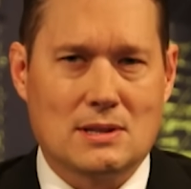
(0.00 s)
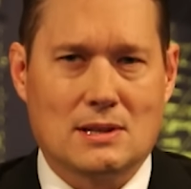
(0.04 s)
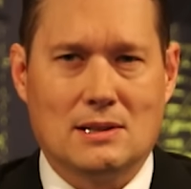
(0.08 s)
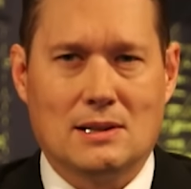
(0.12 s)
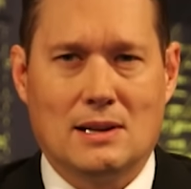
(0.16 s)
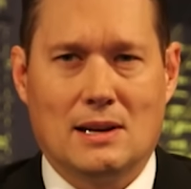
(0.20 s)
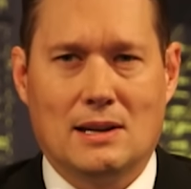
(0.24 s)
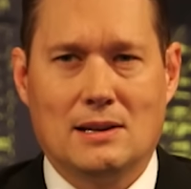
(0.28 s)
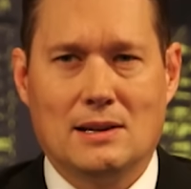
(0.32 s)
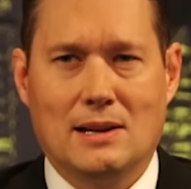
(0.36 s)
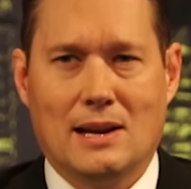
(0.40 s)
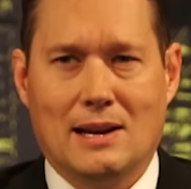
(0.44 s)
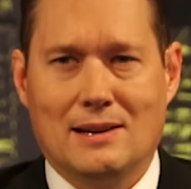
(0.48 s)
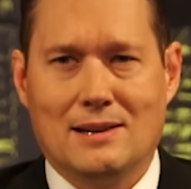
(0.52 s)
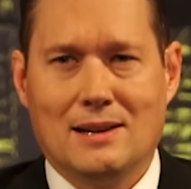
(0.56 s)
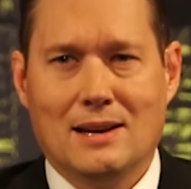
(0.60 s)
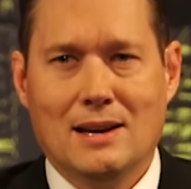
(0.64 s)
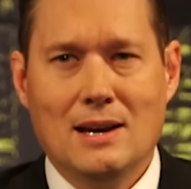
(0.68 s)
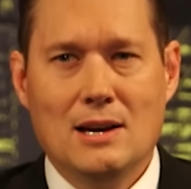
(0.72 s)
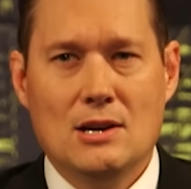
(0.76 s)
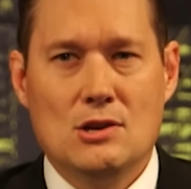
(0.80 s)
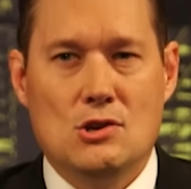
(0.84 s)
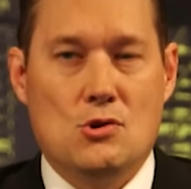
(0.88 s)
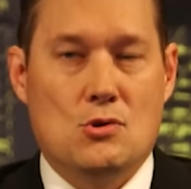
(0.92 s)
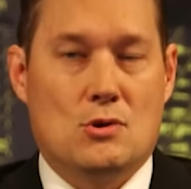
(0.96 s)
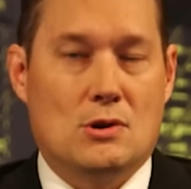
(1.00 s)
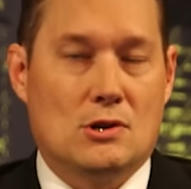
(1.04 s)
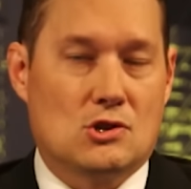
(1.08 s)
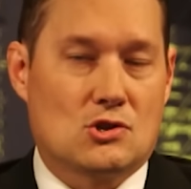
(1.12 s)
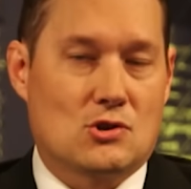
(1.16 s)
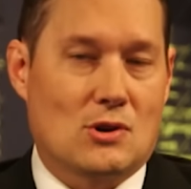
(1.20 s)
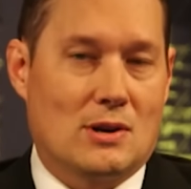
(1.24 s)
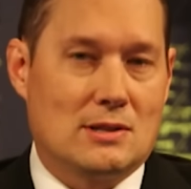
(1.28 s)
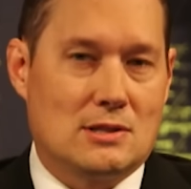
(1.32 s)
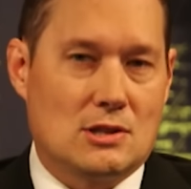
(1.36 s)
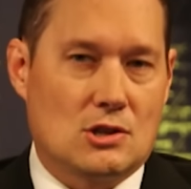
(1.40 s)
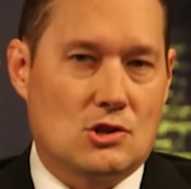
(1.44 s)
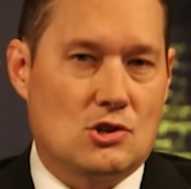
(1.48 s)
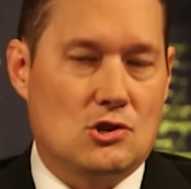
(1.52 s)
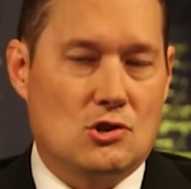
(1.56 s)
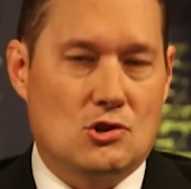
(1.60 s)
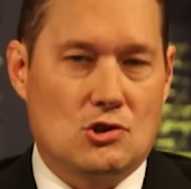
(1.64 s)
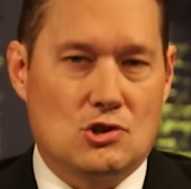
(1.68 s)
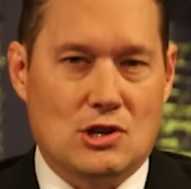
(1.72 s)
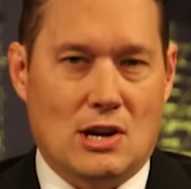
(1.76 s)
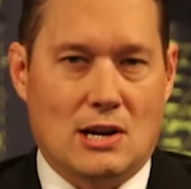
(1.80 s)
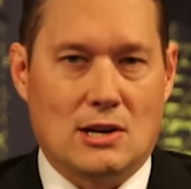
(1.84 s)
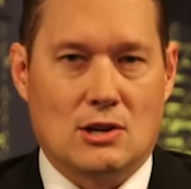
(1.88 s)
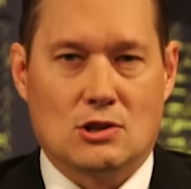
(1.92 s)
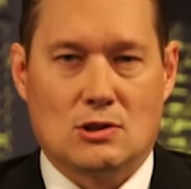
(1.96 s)
And you can transition your
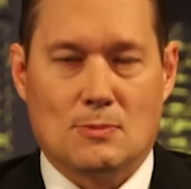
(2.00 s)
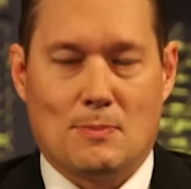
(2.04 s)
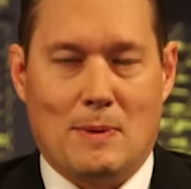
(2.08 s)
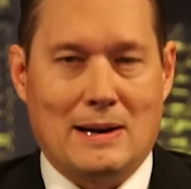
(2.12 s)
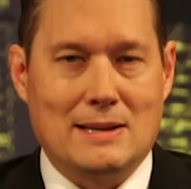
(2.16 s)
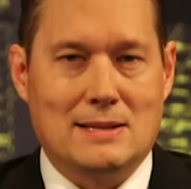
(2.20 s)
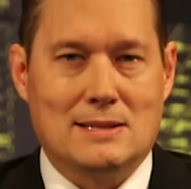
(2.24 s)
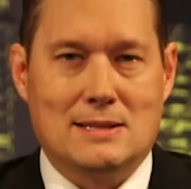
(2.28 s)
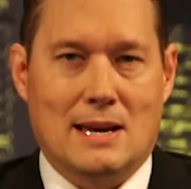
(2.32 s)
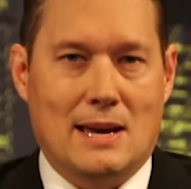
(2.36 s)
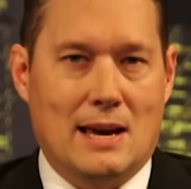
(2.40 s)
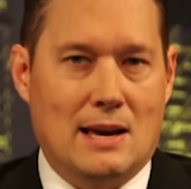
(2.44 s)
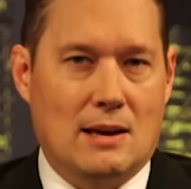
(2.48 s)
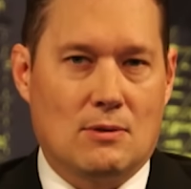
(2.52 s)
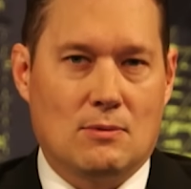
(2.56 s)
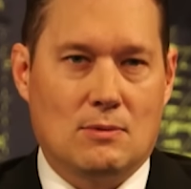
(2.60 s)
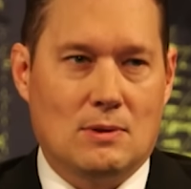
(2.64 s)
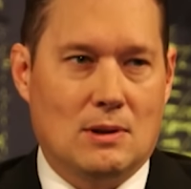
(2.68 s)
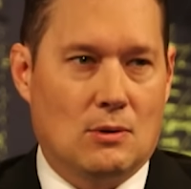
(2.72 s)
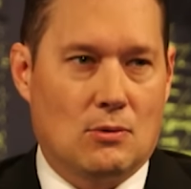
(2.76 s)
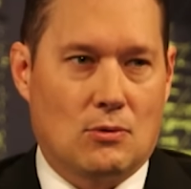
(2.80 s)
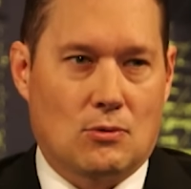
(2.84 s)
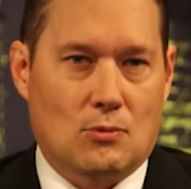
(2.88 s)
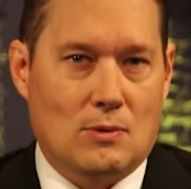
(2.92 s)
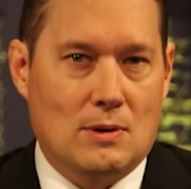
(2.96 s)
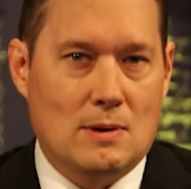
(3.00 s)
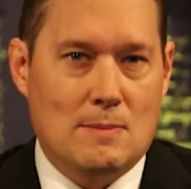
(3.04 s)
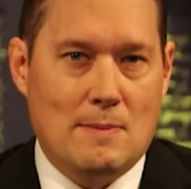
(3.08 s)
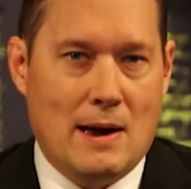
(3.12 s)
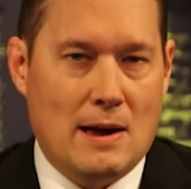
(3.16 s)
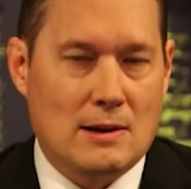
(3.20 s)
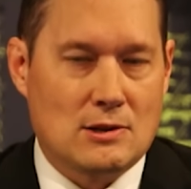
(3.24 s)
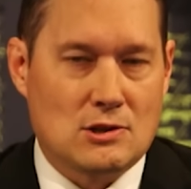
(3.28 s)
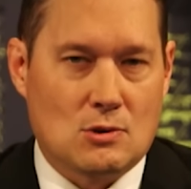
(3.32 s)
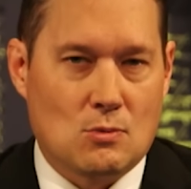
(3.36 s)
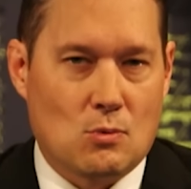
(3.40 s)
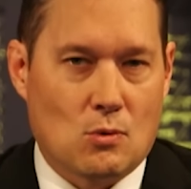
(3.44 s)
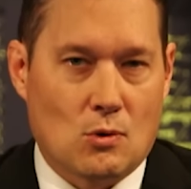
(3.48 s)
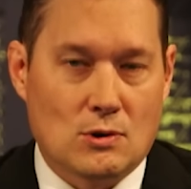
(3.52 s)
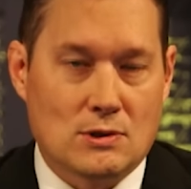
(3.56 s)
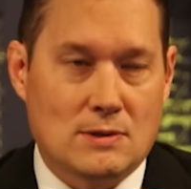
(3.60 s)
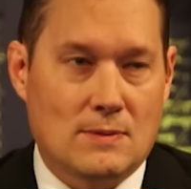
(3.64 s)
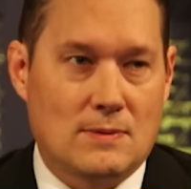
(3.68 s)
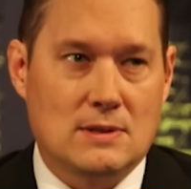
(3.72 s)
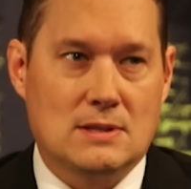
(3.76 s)
gender by saying, three magic words.